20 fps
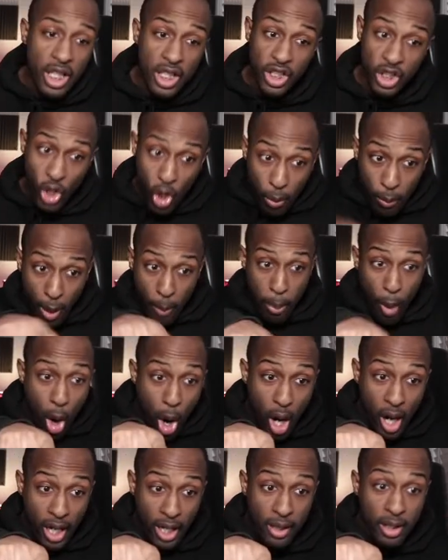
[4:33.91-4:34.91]
You my
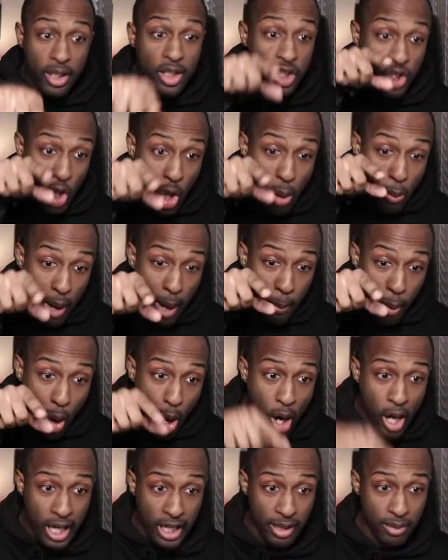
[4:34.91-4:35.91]
boy! You my
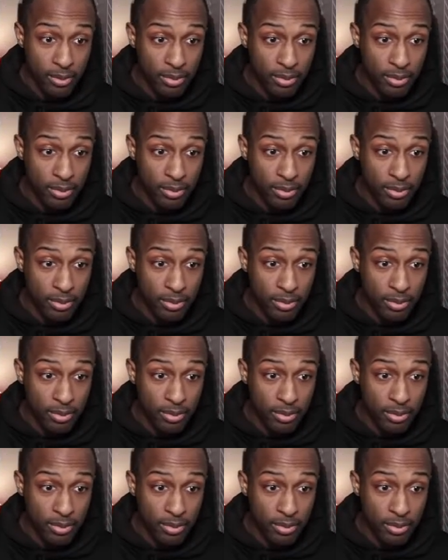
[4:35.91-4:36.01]
boy!